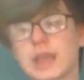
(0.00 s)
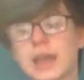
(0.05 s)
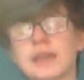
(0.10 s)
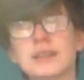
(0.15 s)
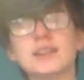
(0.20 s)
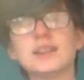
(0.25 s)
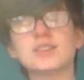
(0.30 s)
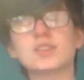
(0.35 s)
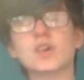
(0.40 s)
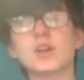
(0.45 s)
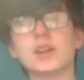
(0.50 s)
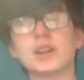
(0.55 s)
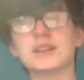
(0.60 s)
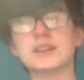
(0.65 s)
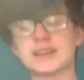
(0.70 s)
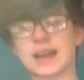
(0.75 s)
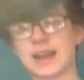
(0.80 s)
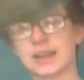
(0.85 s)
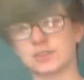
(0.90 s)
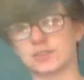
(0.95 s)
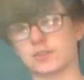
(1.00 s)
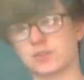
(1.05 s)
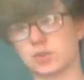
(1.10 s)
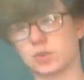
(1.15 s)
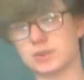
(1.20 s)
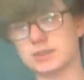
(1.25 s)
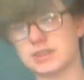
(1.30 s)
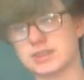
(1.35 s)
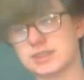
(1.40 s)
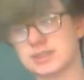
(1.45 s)
And the Scotland Act of
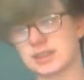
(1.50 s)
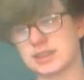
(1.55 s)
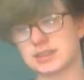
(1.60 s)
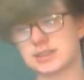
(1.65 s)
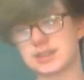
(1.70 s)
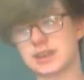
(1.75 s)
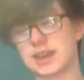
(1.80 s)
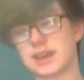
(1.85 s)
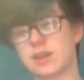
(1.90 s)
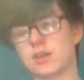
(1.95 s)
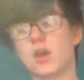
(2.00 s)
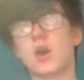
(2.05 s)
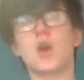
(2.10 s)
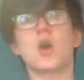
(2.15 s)
2016,